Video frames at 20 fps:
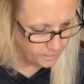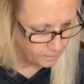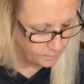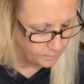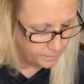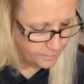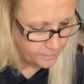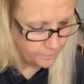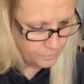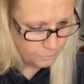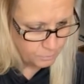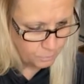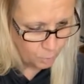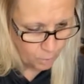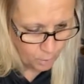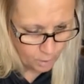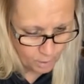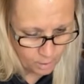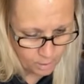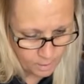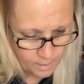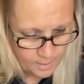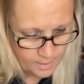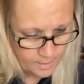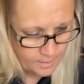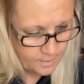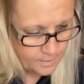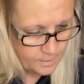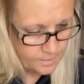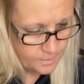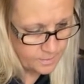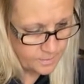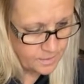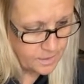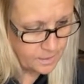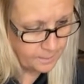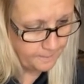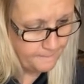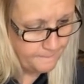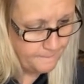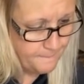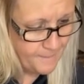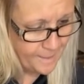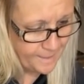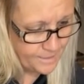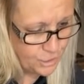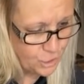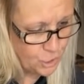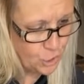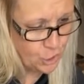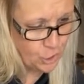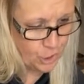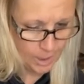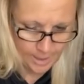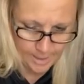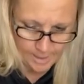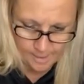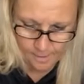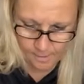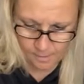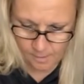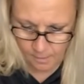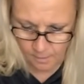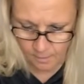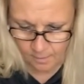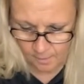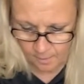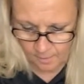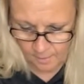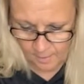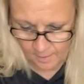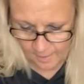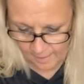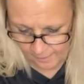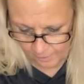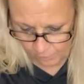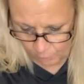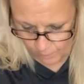a little more dimension. I don't